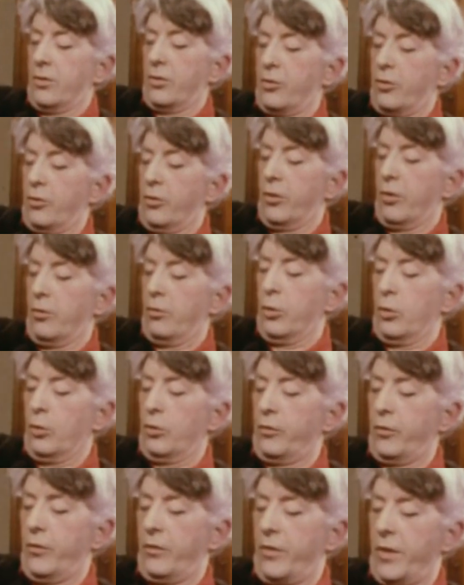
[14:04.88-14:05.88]
through the roof
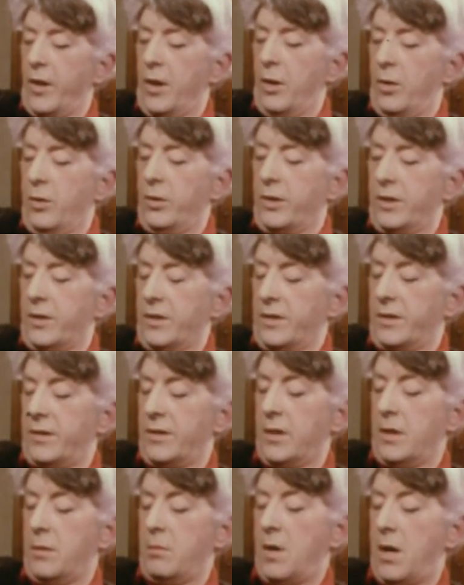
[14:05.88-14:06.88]
of the Odeon
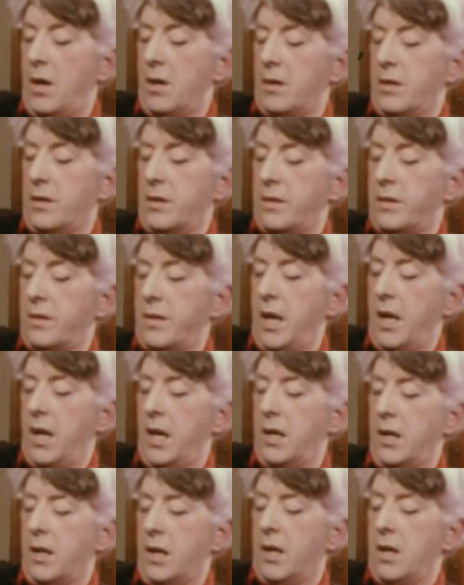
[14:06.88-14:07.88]
cinema and
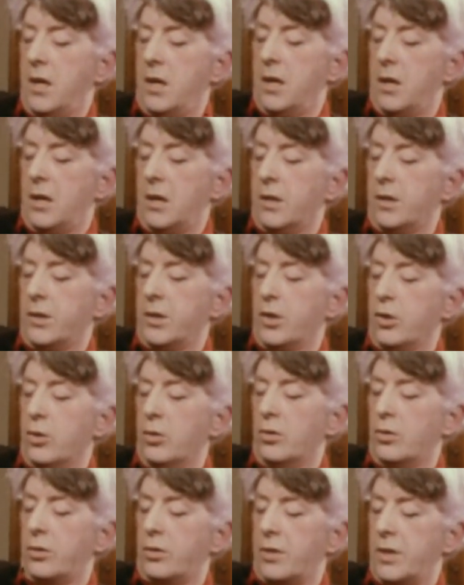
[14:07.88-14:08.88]
say, "And
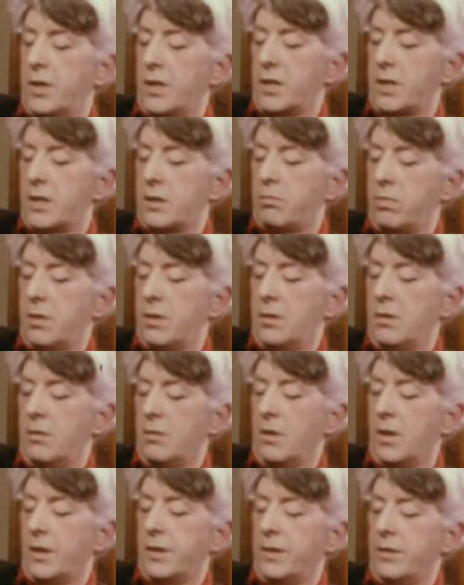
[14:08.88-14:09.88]
you, Crisp,
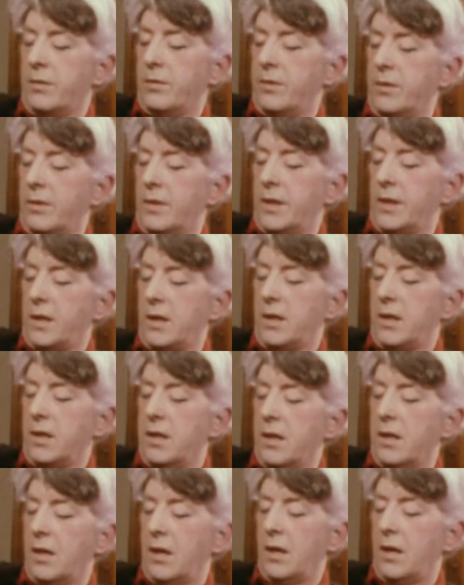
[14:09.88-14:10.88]
what are you doing
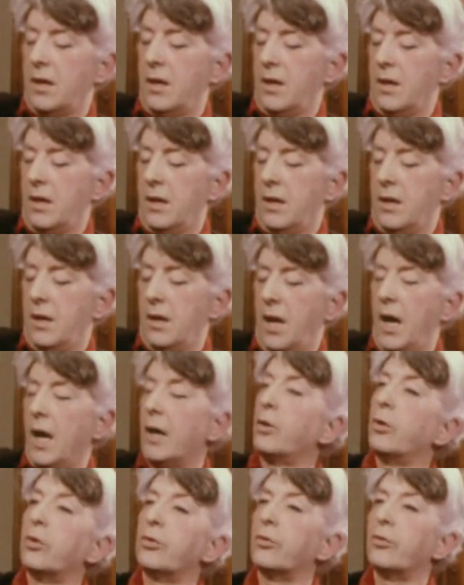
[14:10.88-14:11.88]
here?" I
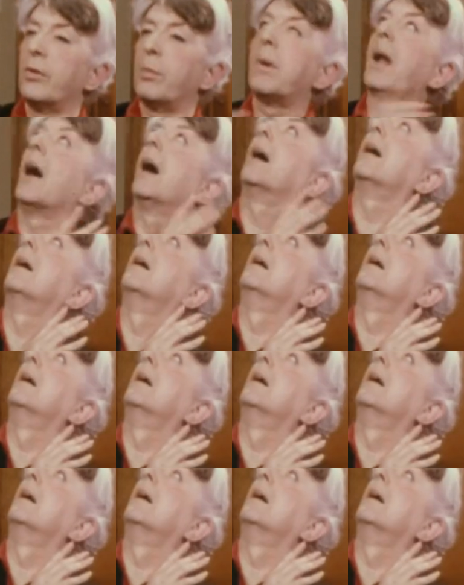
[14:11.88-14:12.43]
couldn't reply,